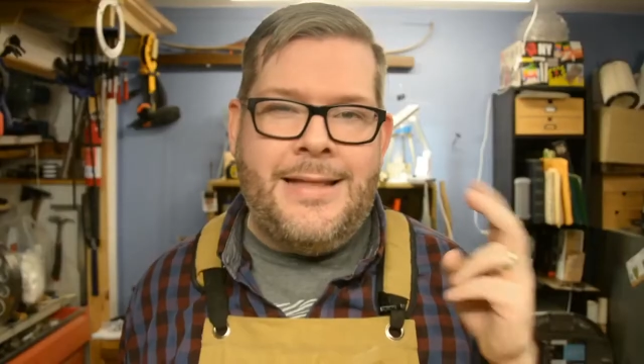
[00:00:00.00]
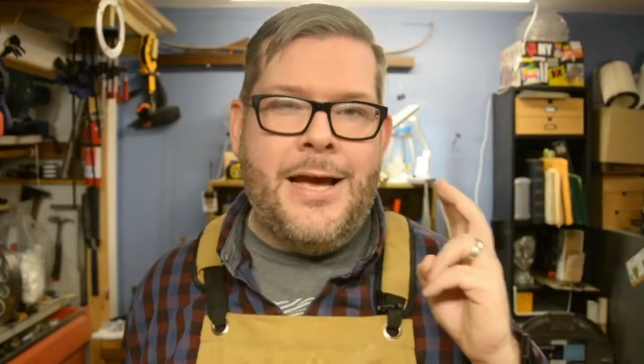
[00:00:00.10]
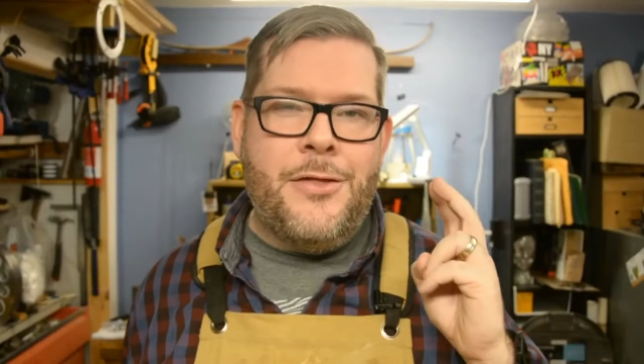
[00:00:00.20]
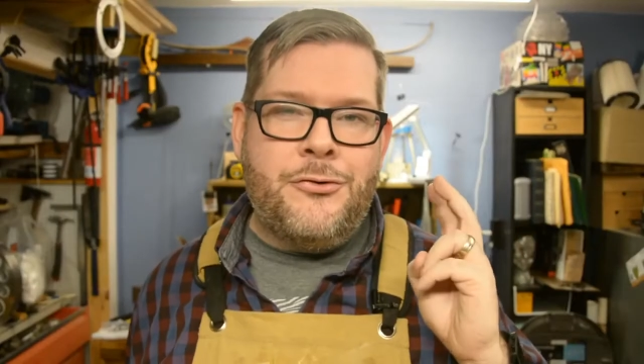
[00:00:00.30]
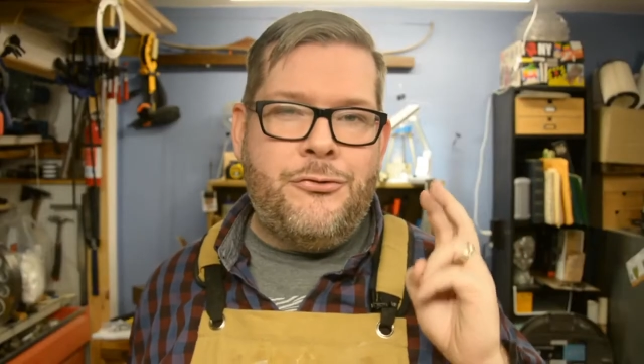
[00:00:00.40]
and
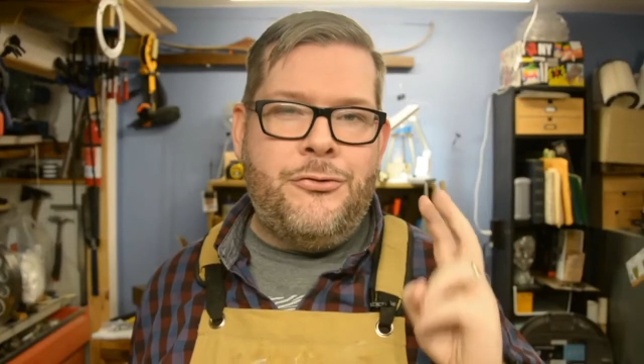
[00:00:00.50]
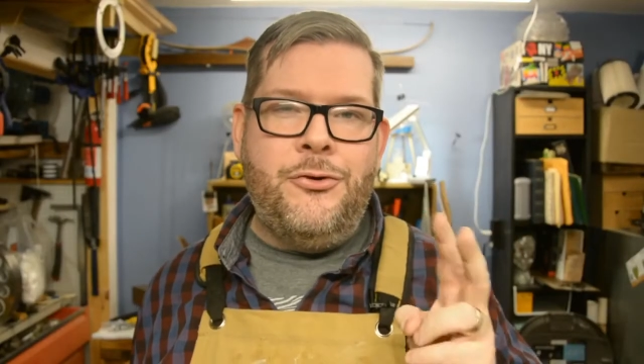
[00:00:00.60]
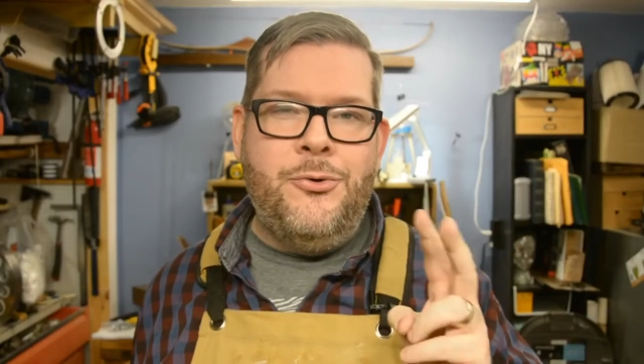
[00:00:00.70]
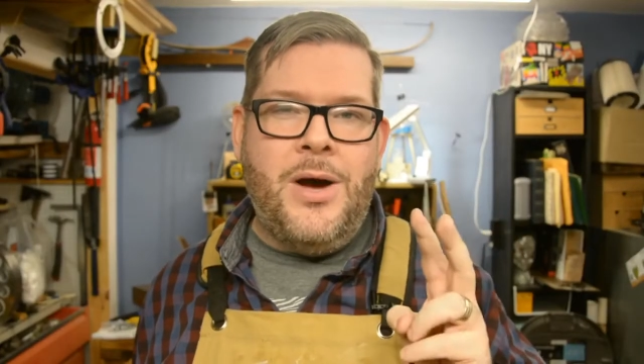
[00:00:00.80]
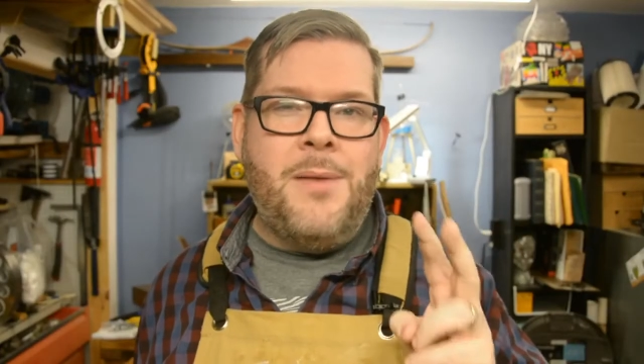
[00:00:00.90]
the other
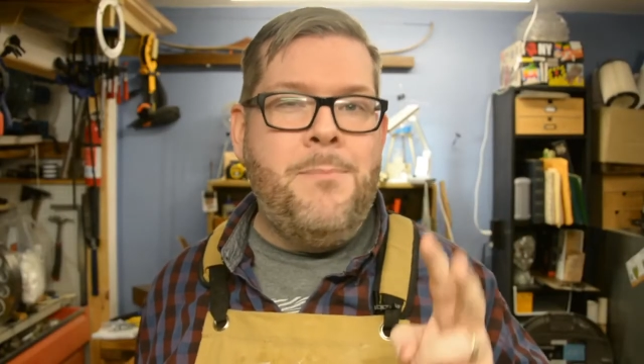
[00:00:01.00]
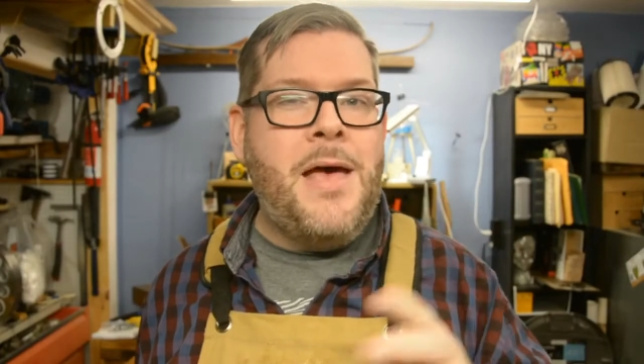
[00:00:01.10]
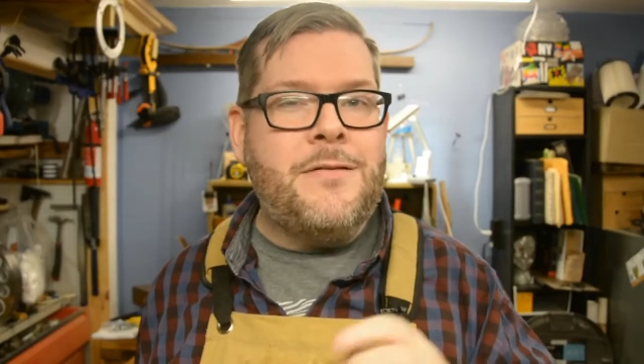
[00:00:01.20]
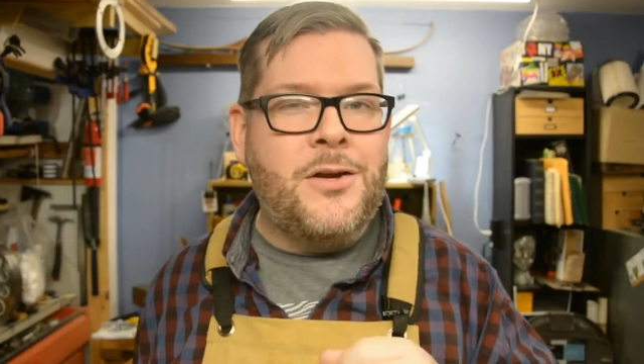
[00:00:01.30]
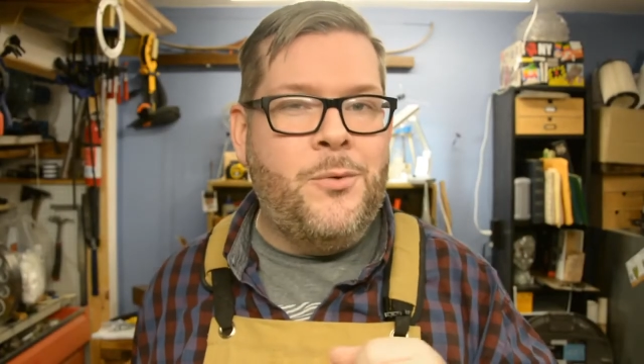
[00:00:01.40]
two I'm
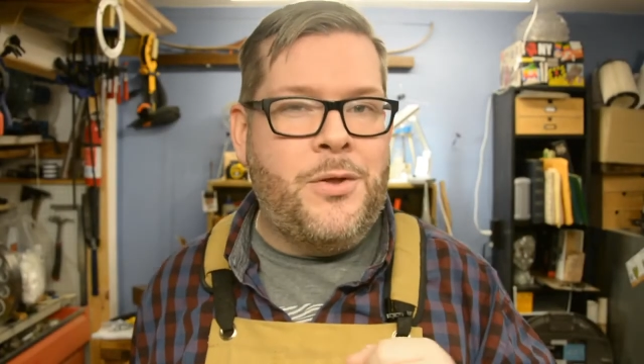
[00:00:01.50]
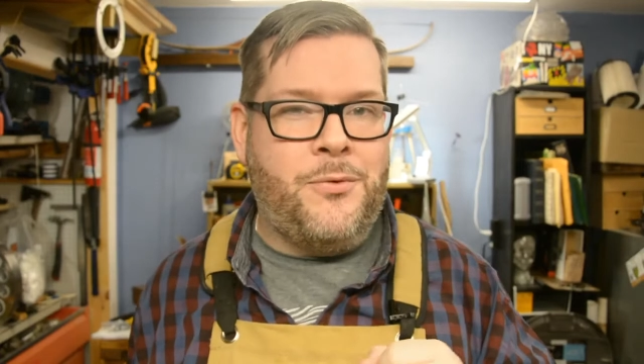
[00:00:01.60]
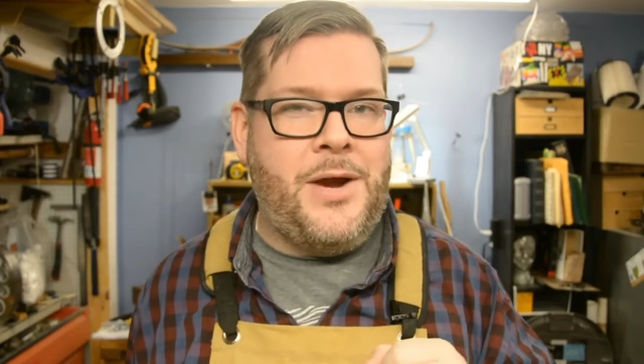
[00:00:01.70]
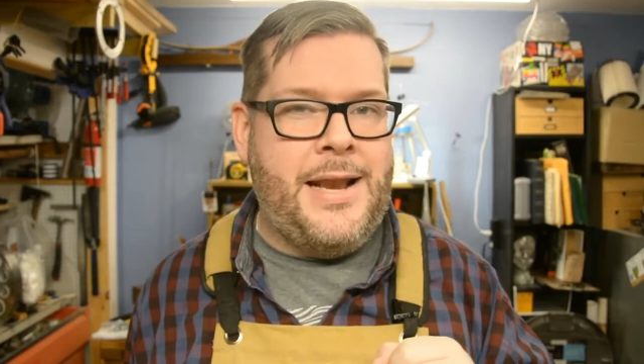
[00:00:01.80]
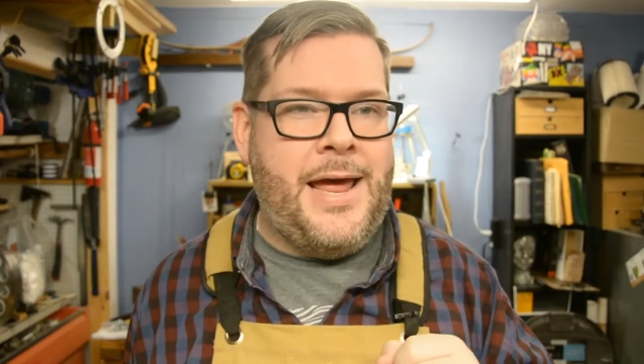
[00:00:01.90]
messing
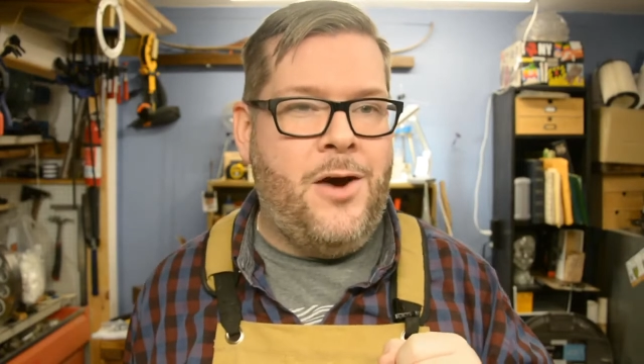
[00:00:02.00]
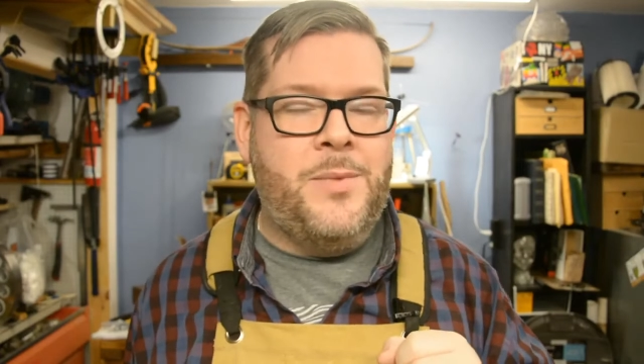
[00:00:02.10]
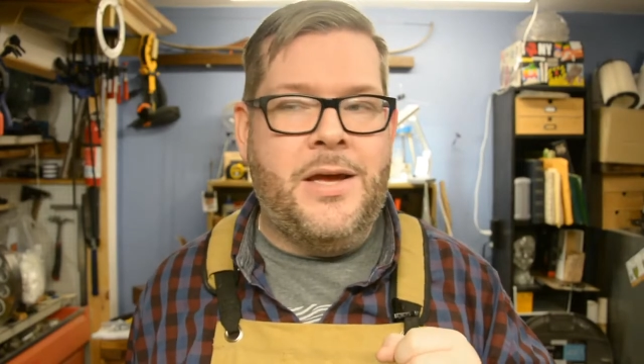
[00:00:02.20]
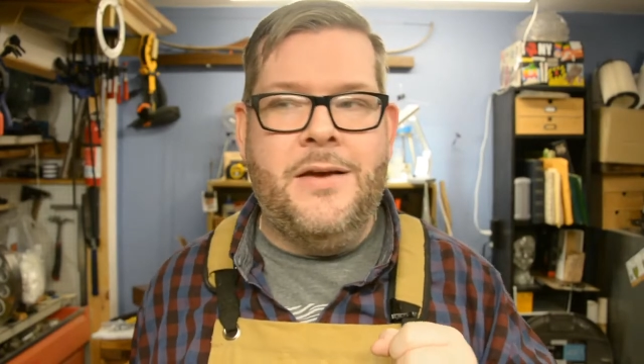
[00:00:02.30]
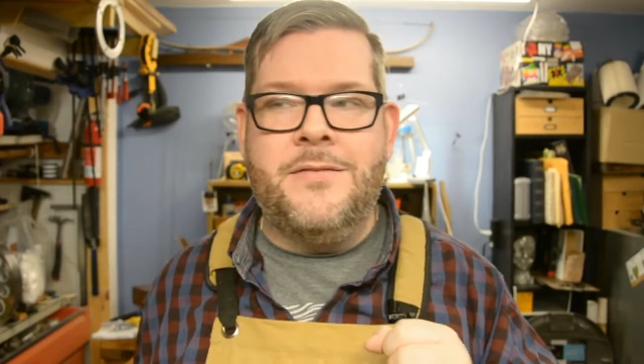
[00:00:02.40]
with right now
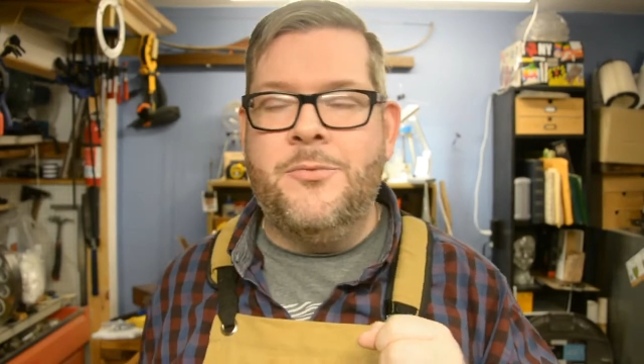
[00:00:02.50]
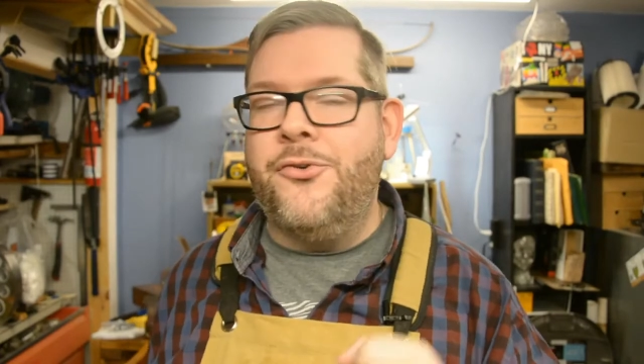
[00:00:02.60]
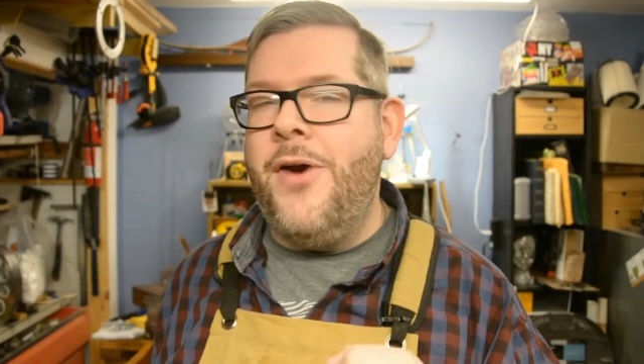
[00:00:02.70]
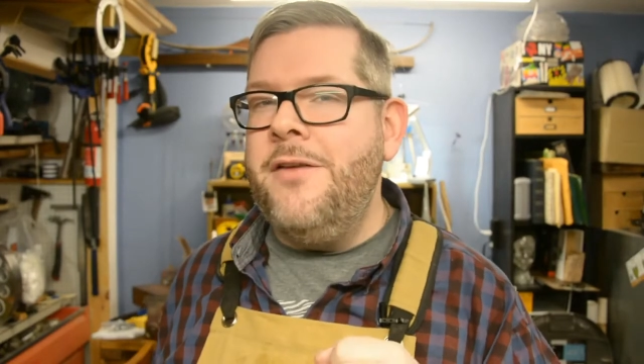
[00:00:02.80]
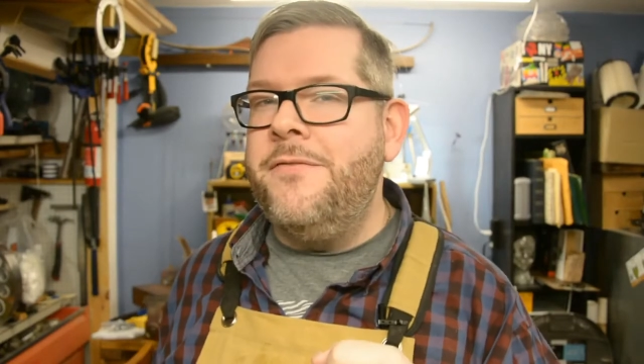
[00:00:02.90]
because I'm
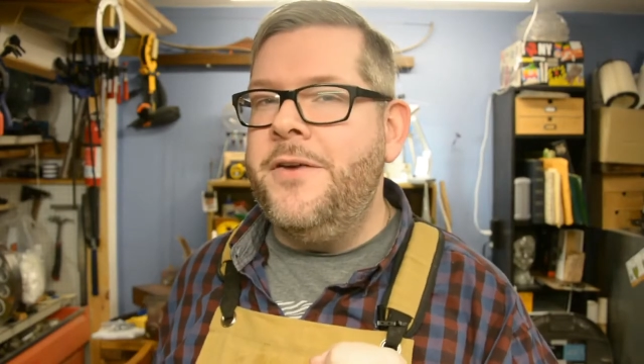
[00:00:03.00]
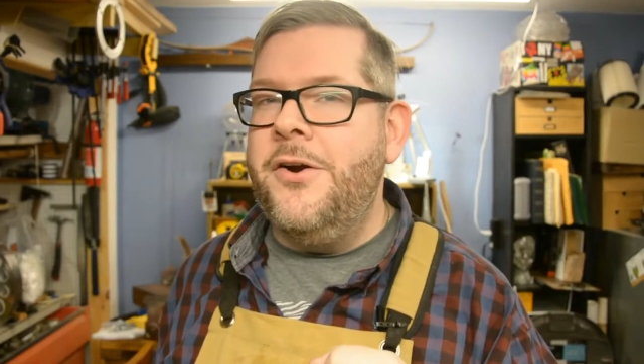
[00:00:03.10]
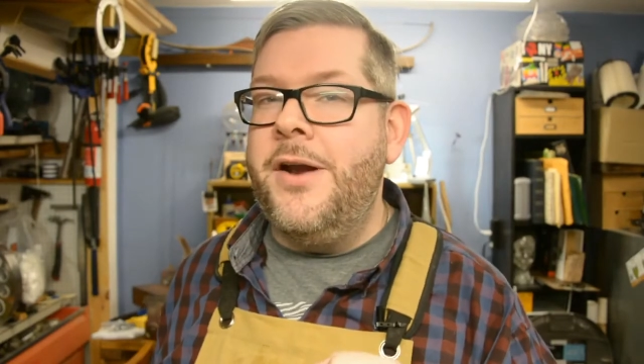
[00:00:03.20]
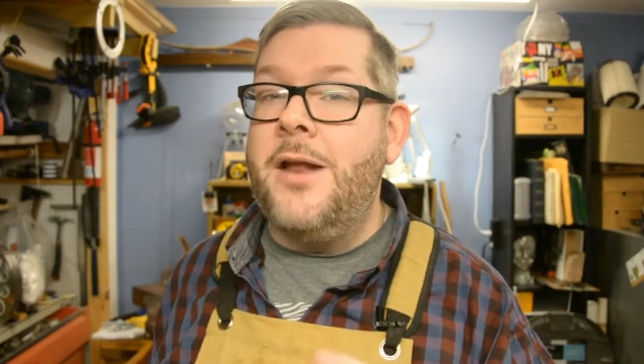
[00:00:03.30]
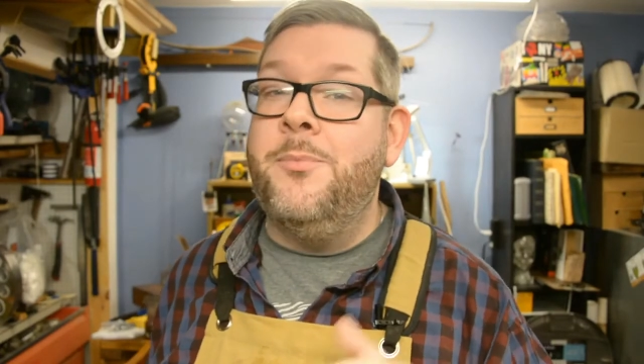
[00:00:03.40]
trying to
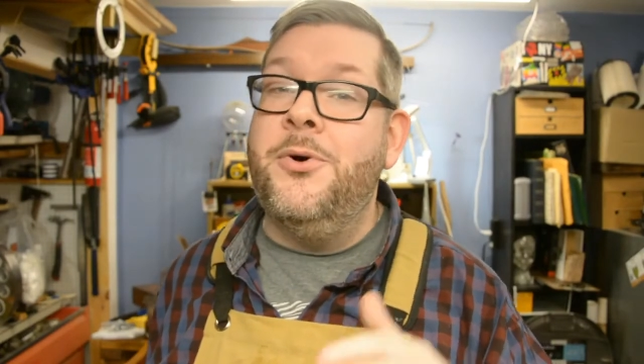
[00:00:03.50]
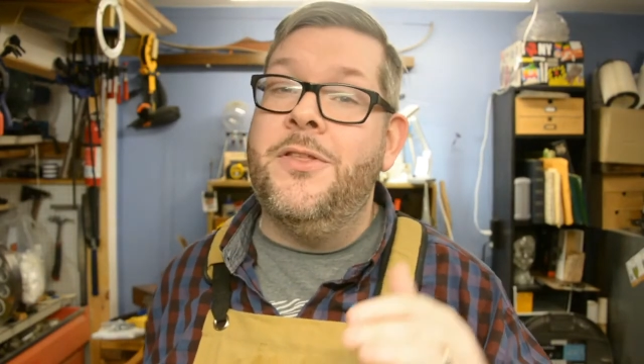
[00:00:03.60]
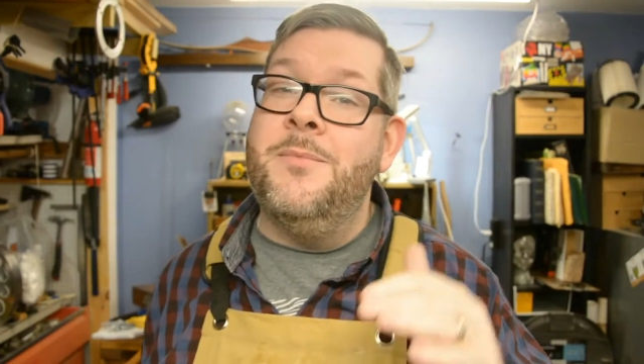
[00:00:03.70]
figure out how to put